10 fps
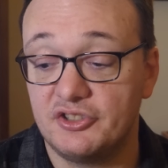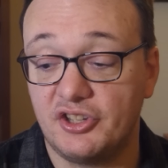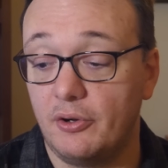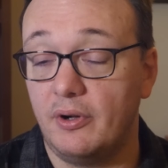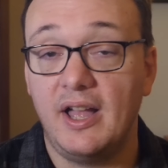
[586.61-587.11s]

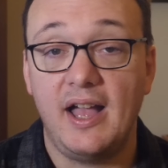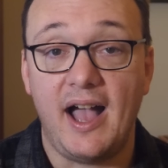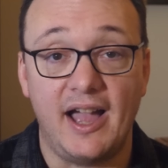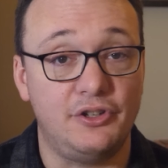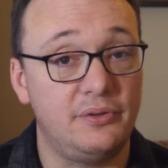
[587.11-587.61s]
So
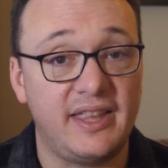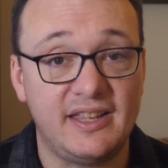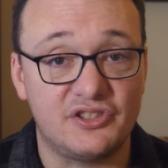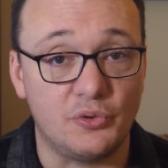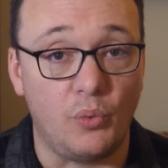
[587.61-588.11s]
I do
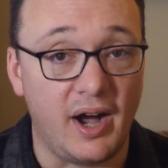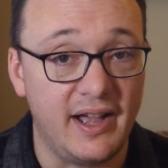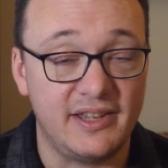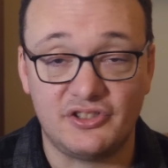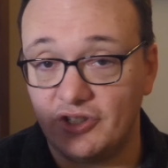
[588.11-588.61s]
think it's
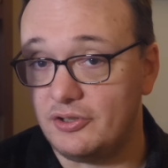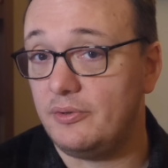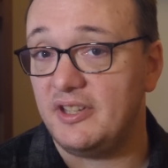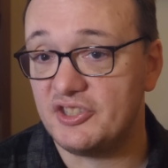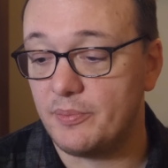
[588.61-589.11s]
wise to
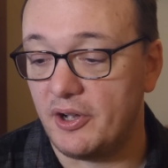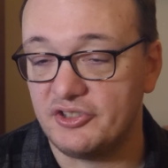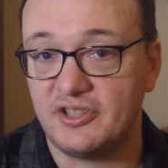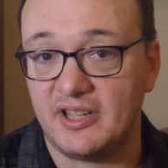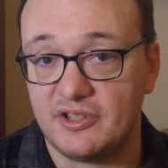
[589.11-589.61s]
do these small
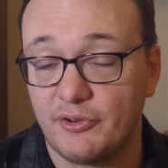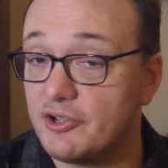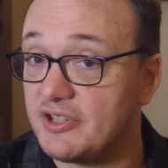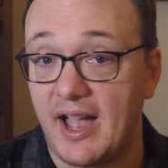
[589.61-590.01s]
studies first.